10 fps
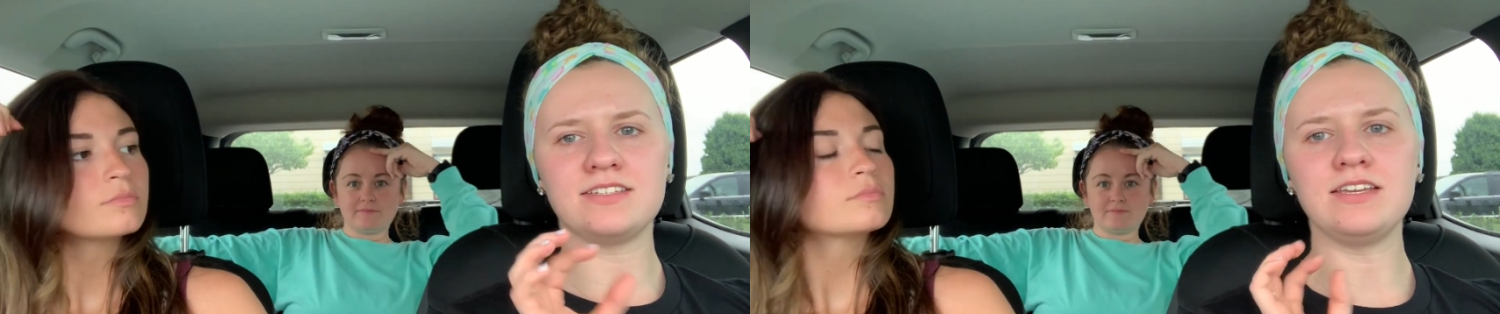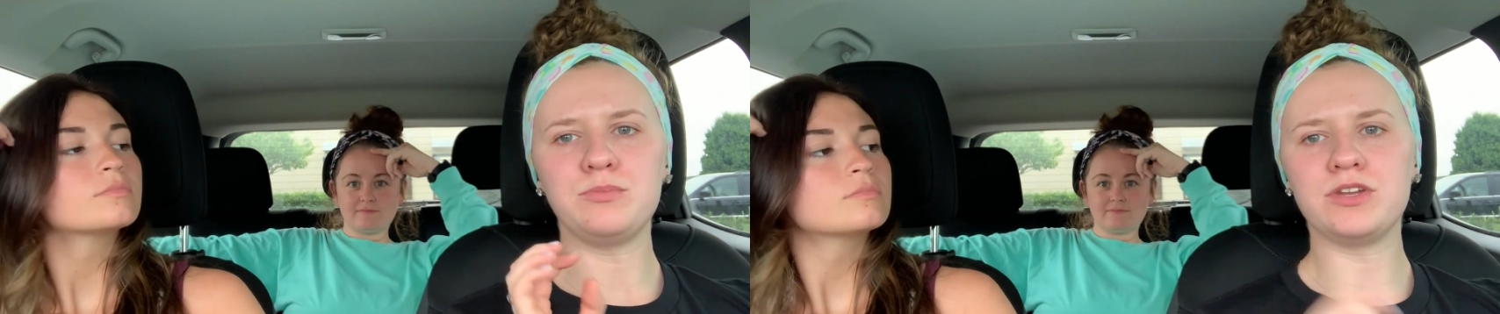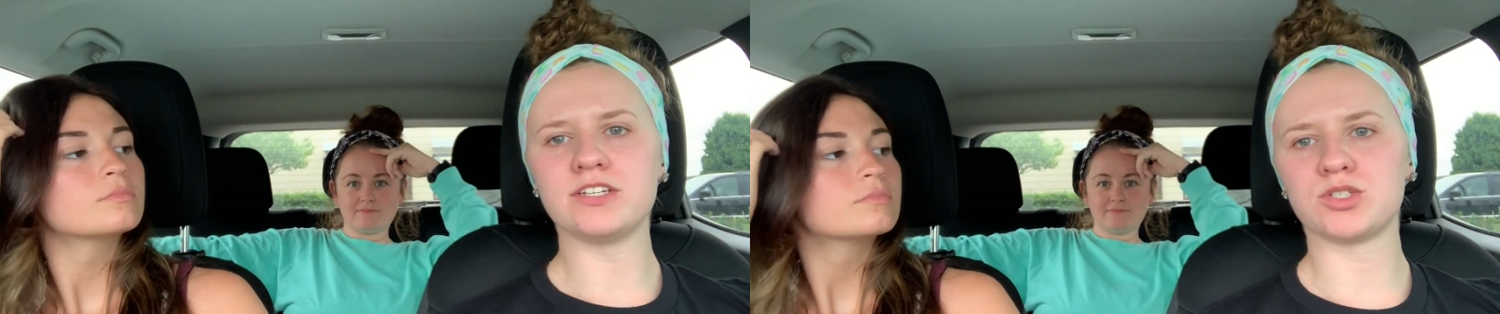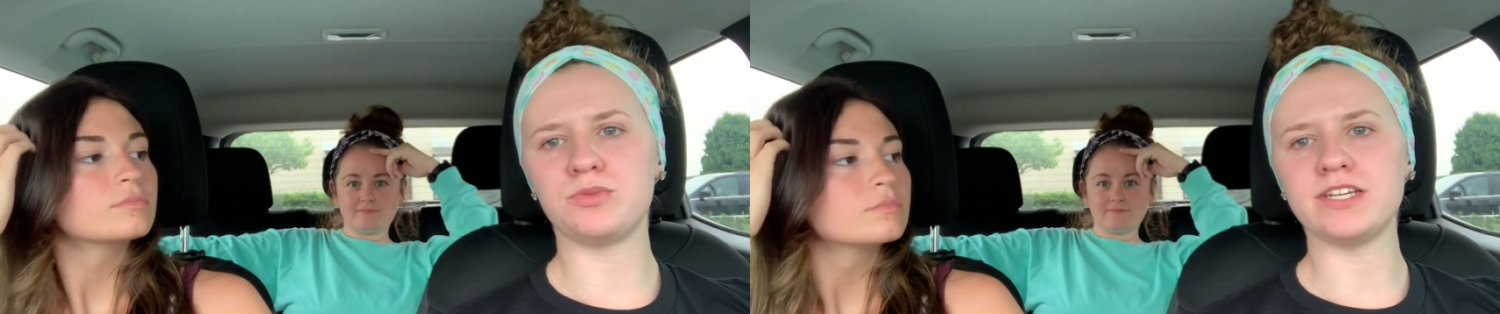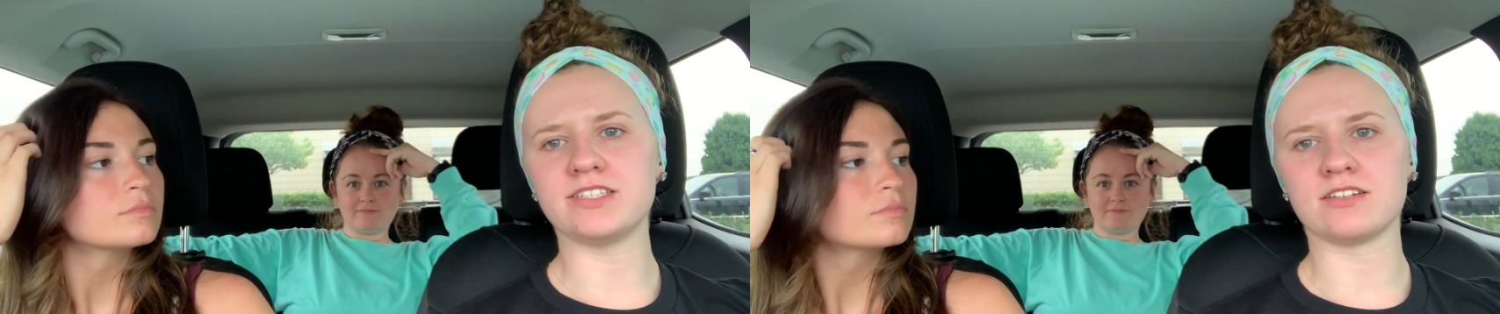Speaker 1: deep dish
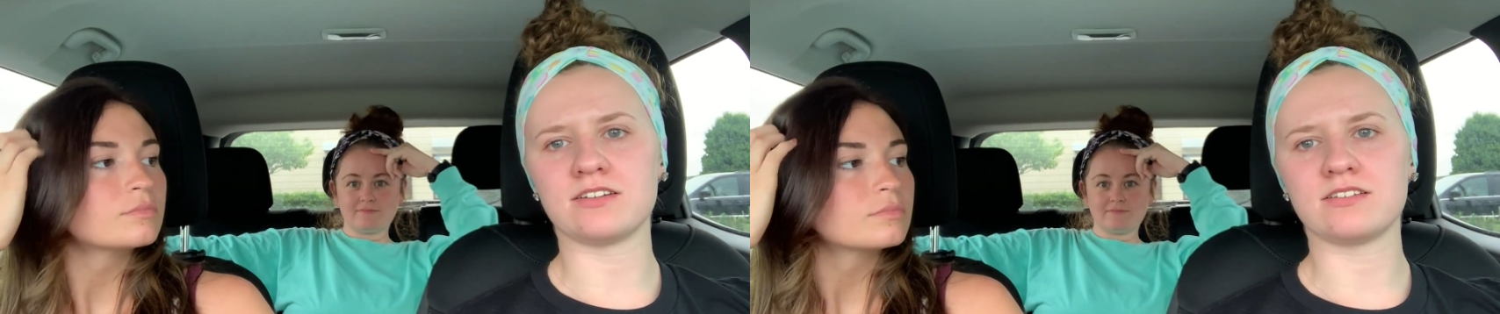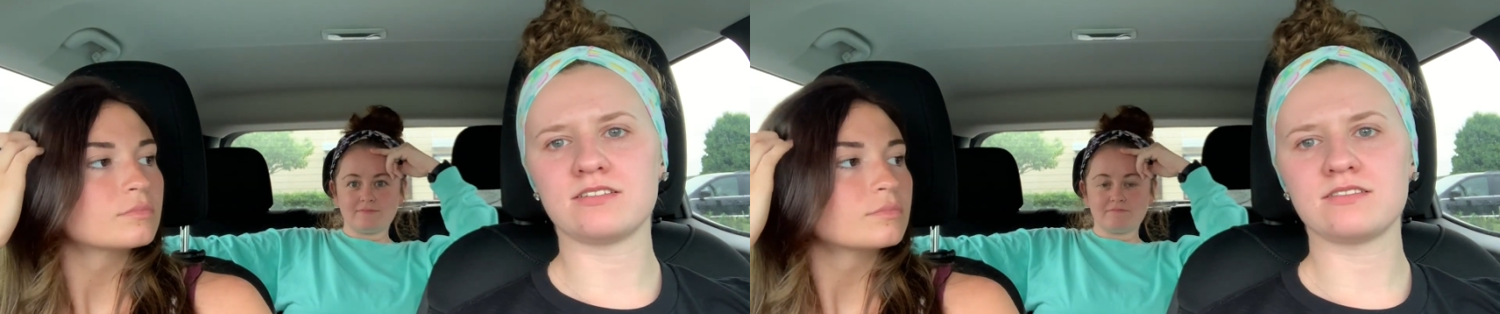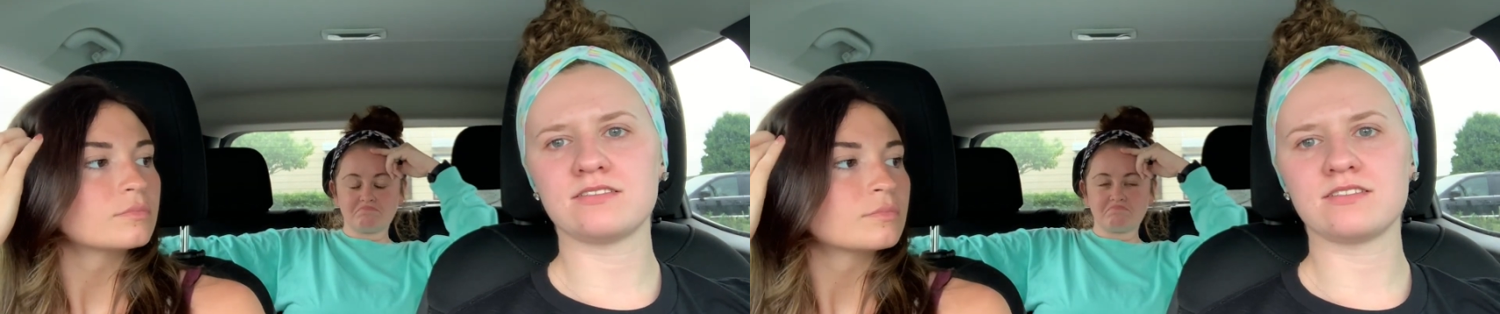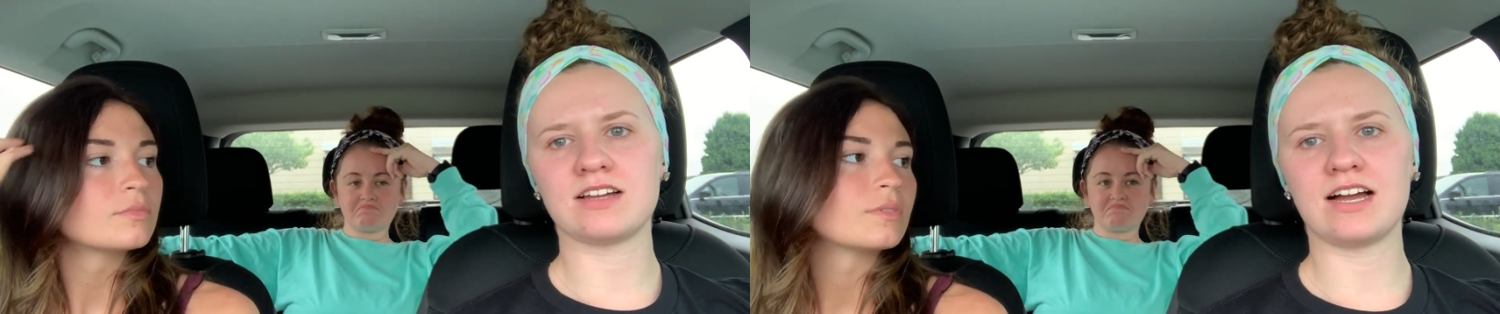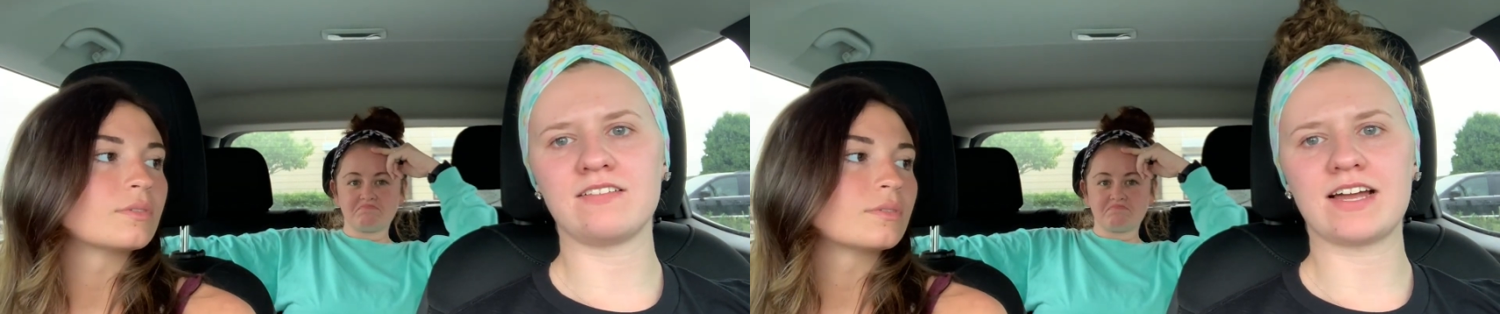pizza.
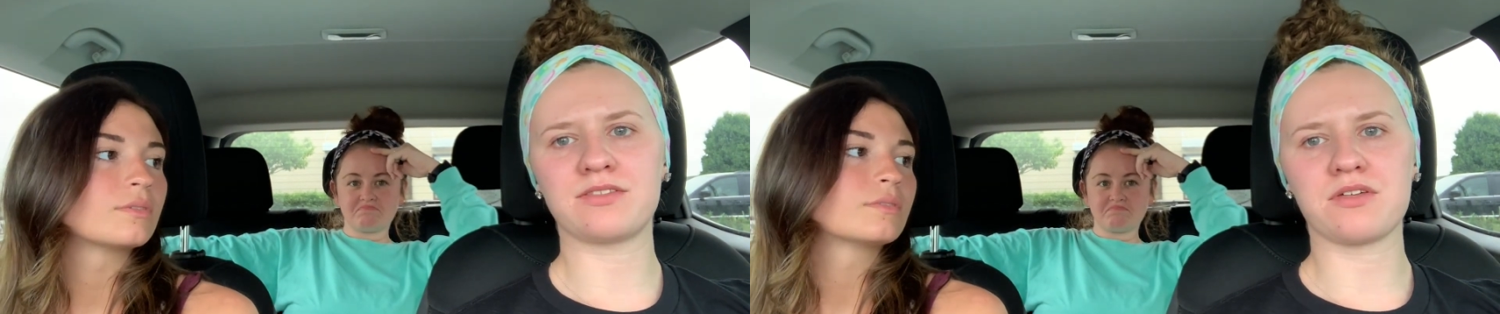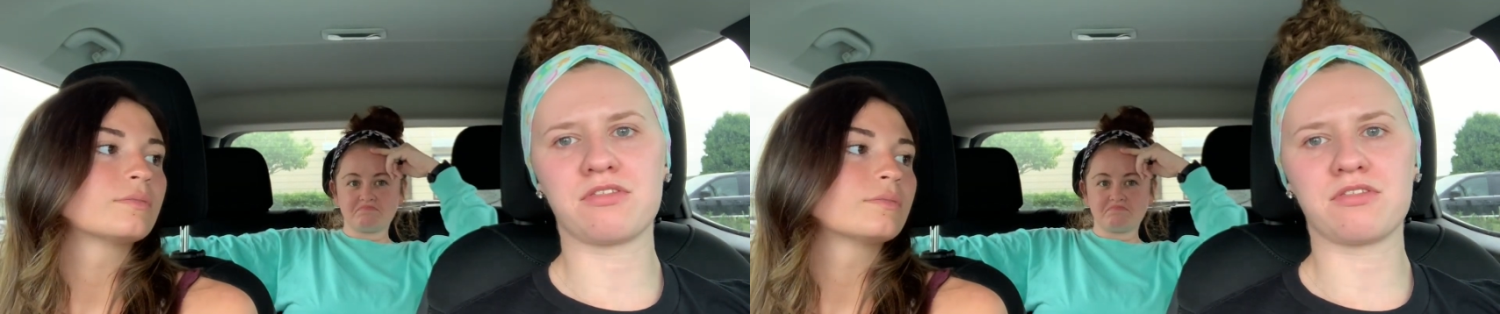I like the